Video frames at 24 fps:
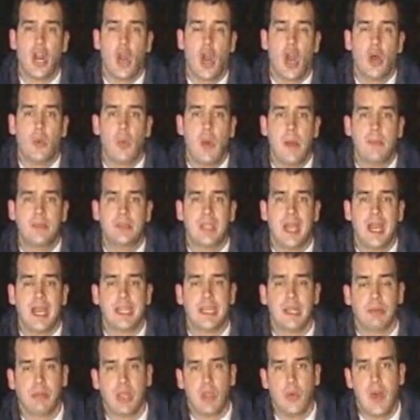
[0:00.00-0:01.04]
our website,
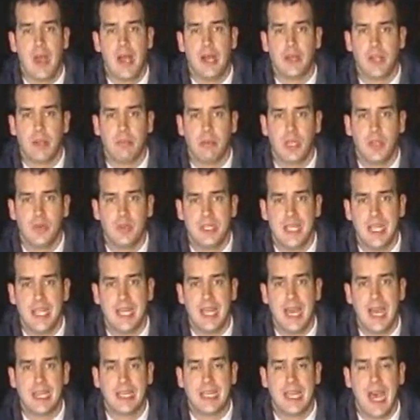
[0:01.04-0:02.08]

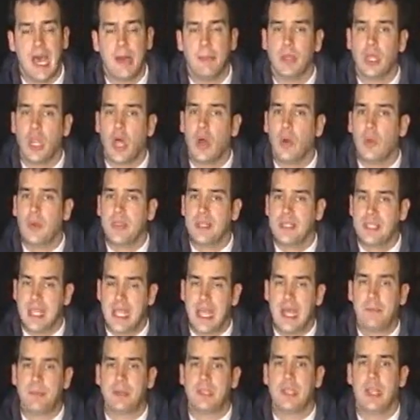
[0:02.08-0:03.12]
WLWT.com, along with
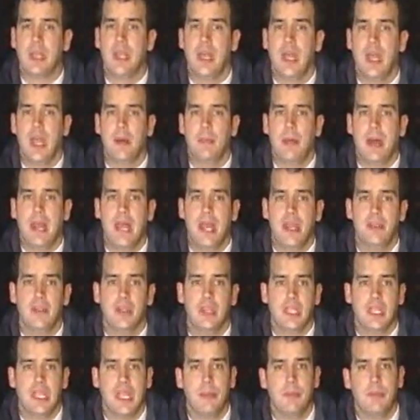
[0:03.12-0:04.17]
tips about how you
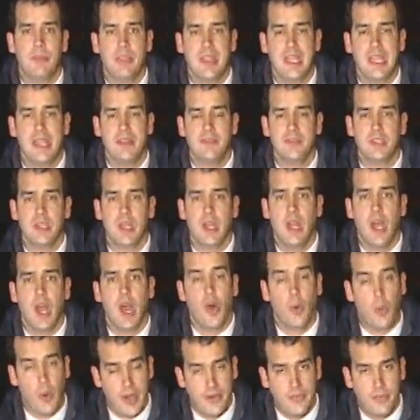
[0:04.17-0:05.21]
can keep thieves
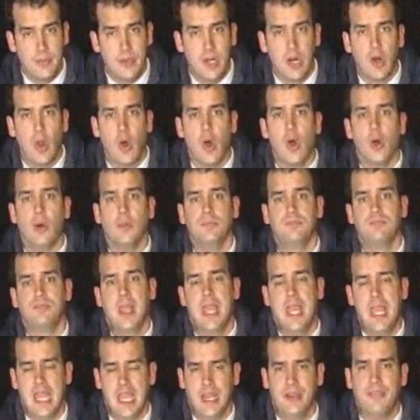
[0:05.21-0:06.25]
away from your home.
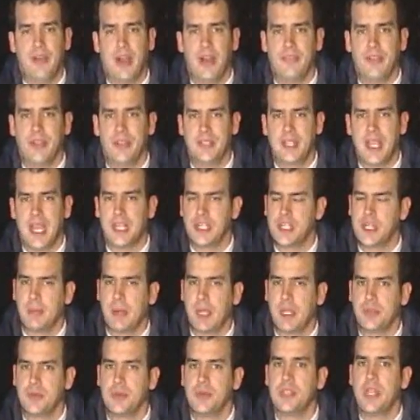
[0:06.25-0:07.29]
In Fairfield Township,
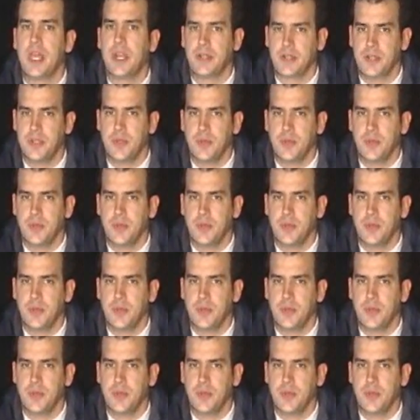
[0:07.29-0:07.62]
Andrew Setters,